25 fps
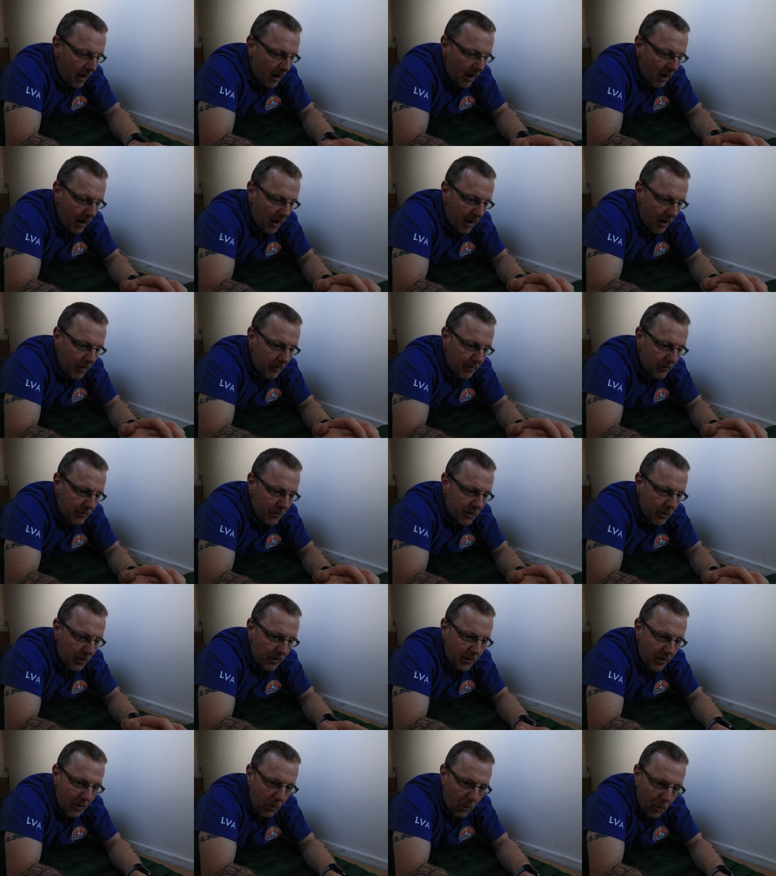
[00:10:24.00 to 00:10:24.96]
Um,
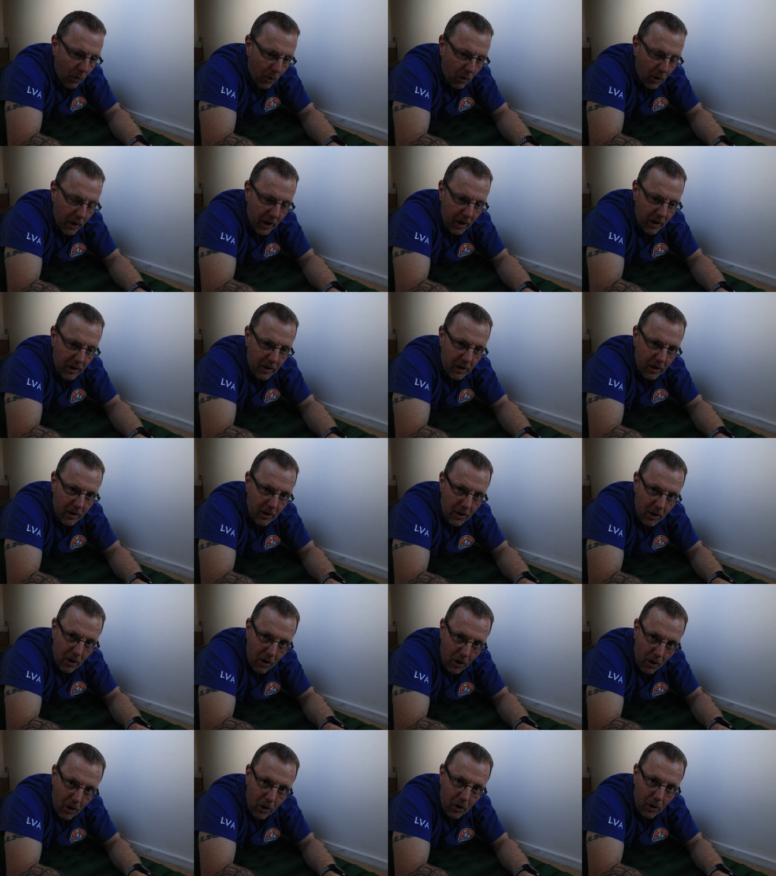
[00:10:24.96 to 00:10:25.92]
so if you're walking a
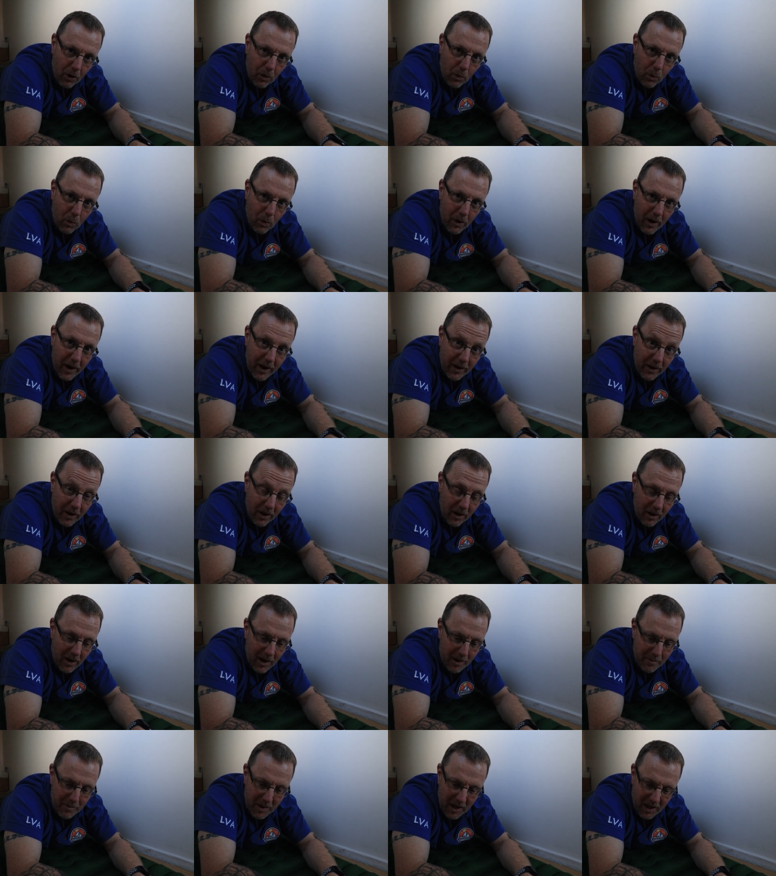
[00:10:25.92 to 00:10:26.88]
long, long way and you're
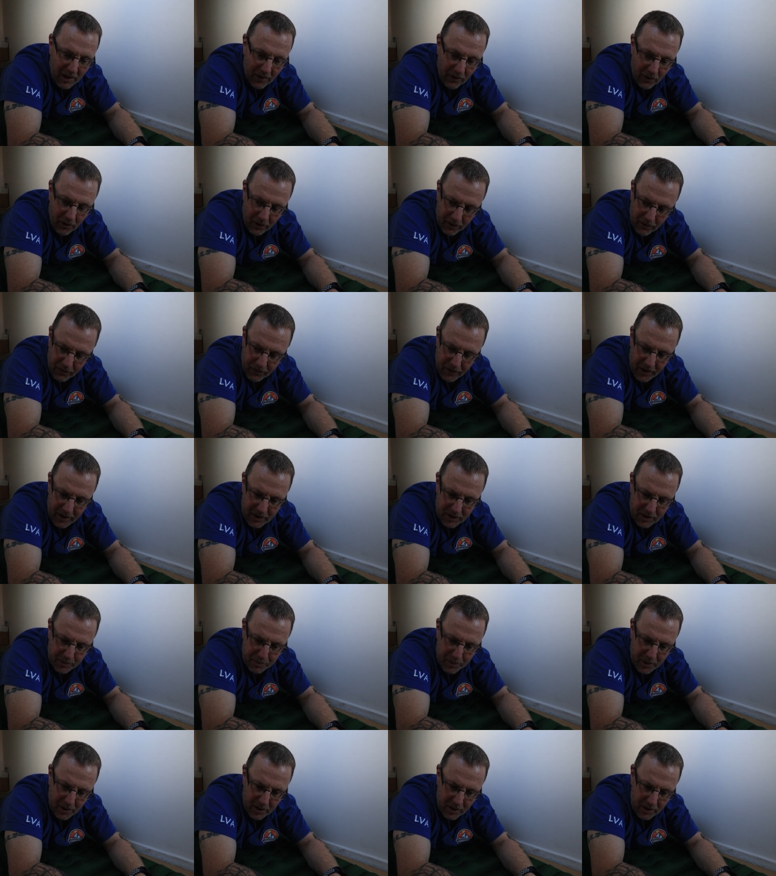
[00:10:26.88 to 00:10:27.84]
like me, you're not the
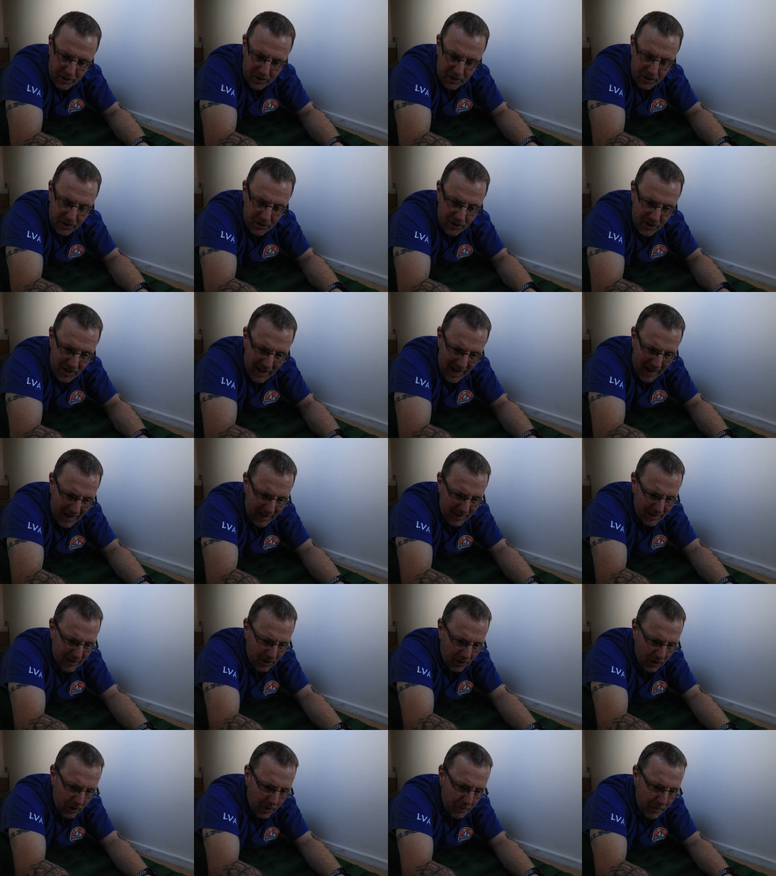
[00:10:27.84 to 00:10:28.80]
fittest of persons,
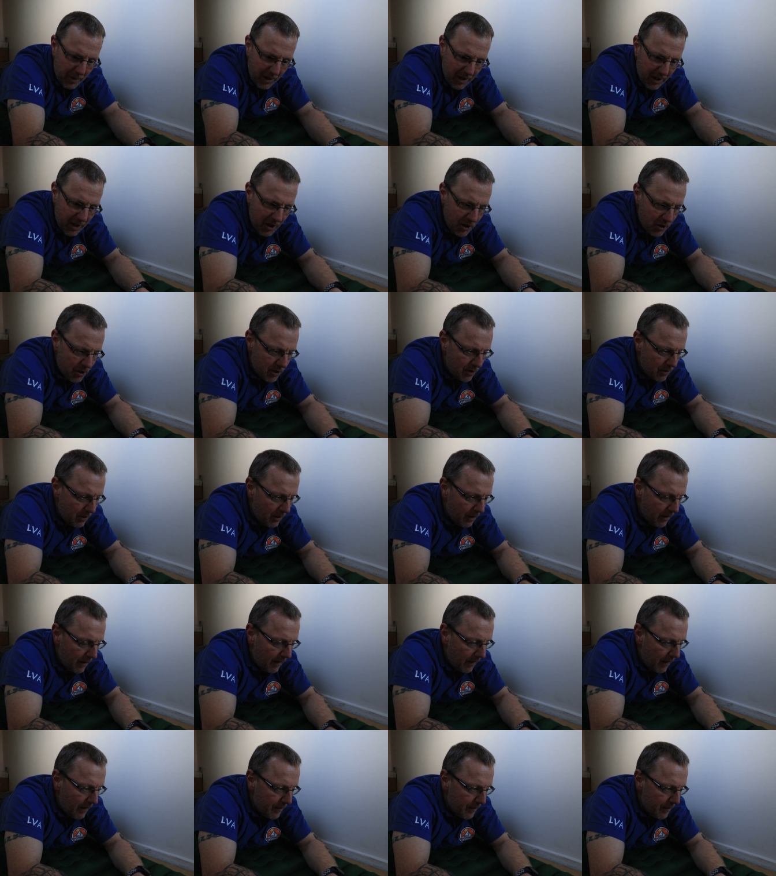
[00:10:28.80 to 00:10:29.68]
that could be an issue.